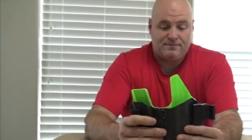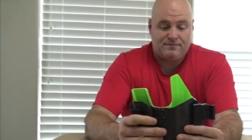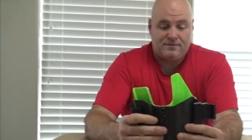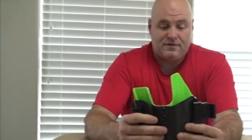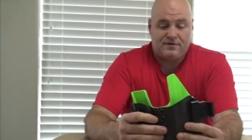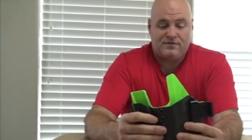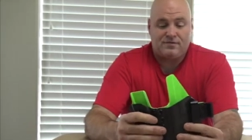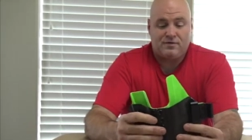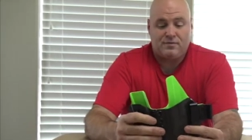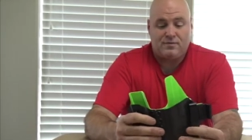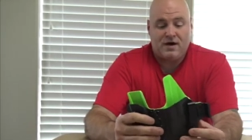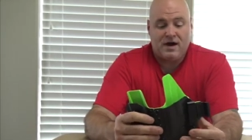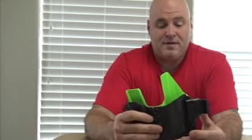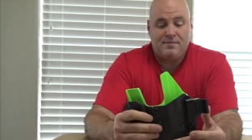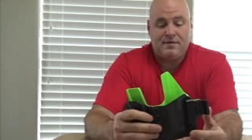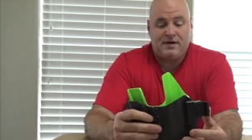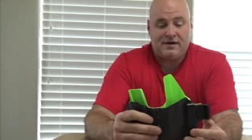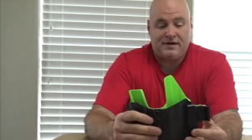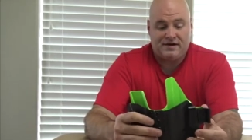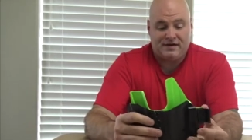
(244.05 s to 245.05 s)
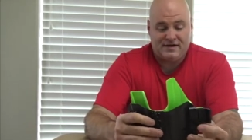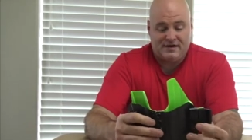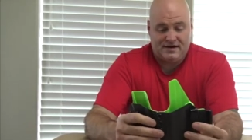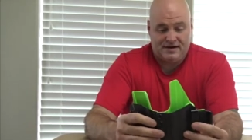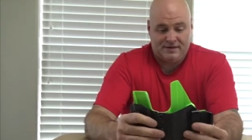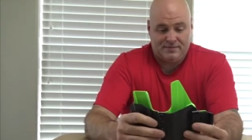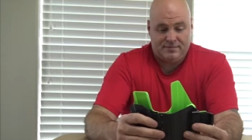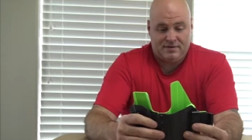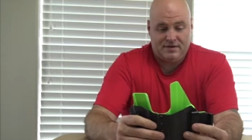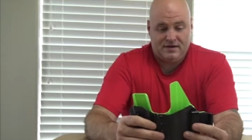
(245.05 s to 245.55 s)
But for my body
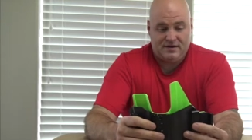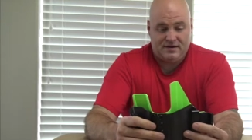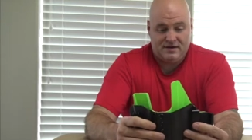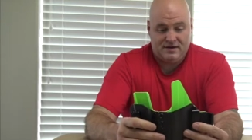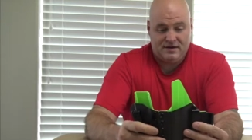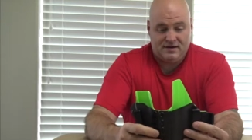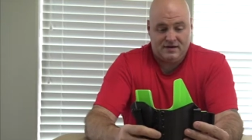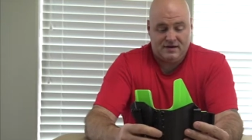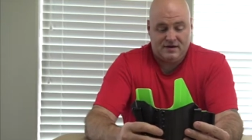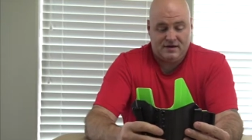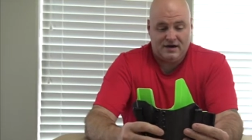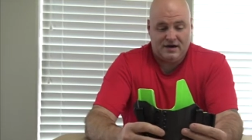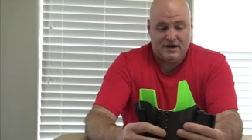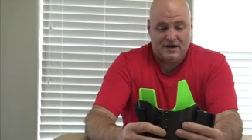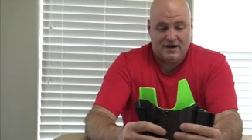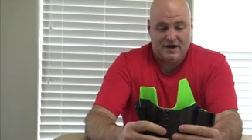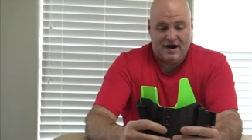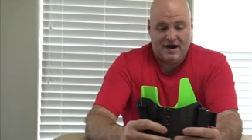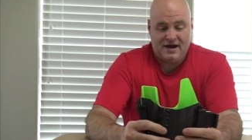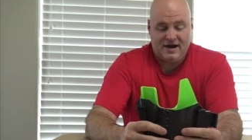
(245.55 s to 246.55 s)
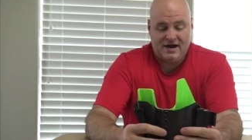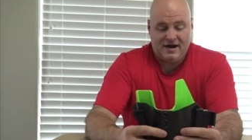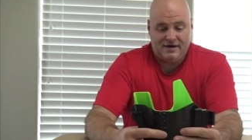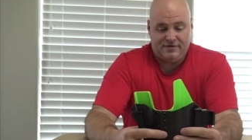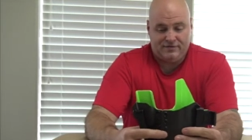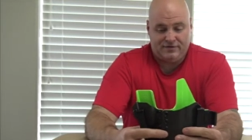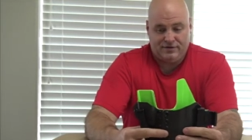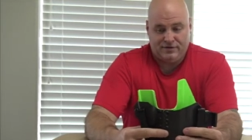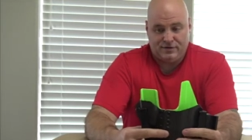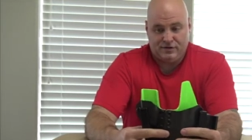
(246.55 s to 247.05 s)
type, I
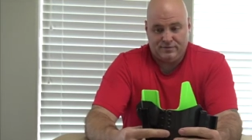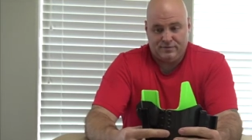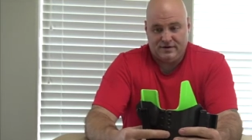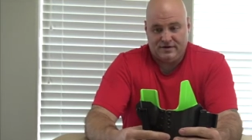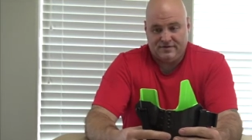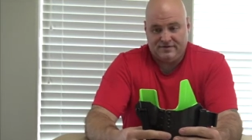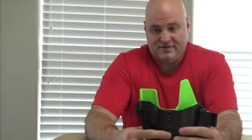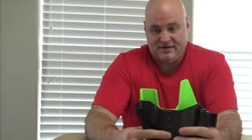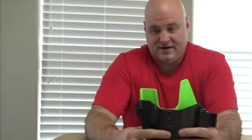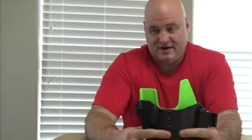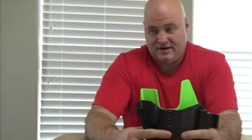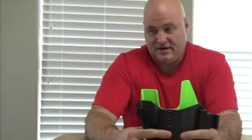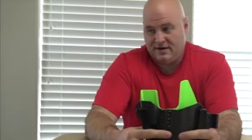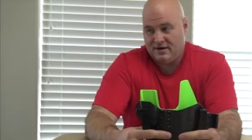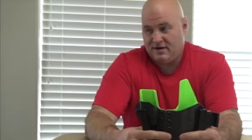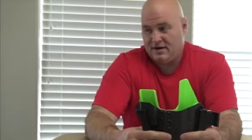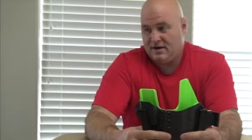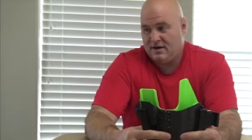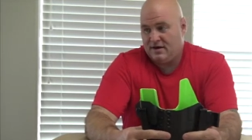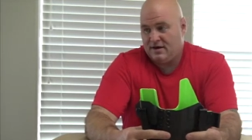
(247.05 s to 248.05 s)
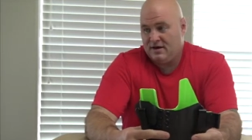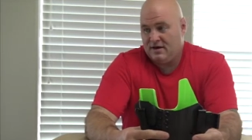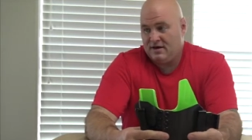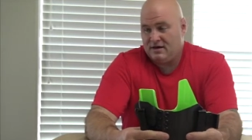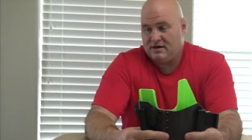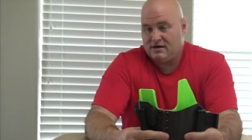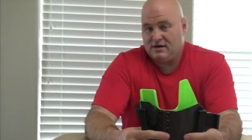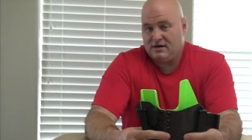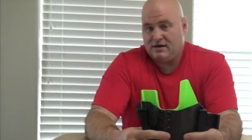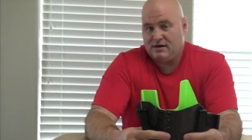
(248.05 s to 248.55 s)
have a little bit of that,
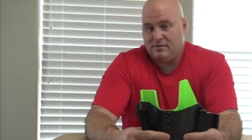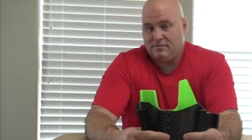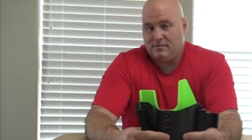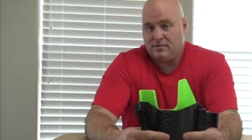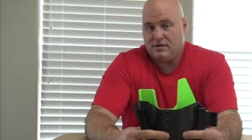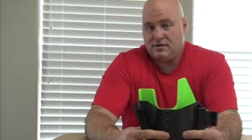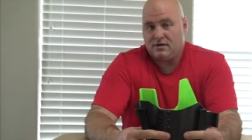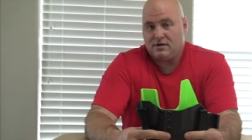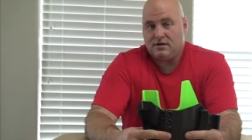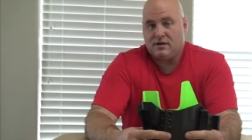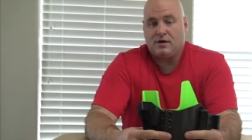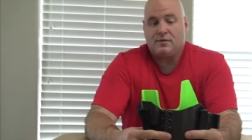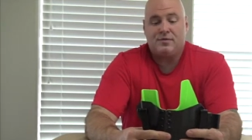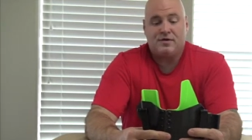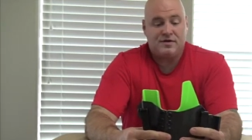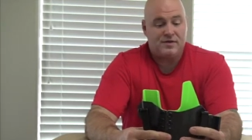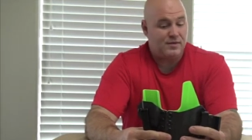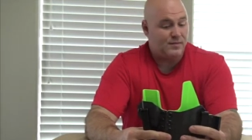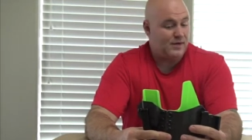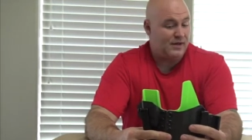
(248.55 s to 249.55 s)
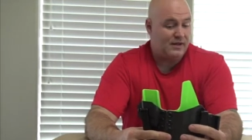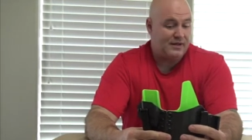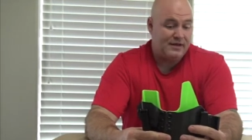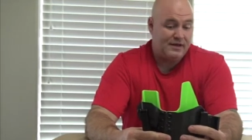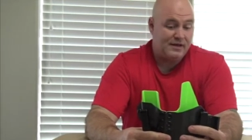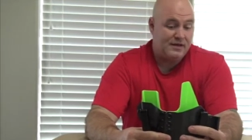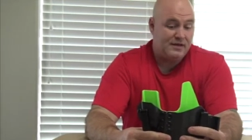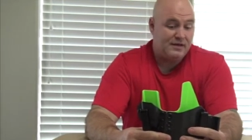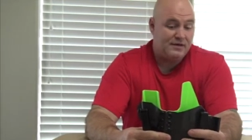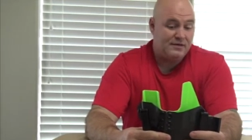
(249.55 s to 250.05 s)
a little bit of the belly.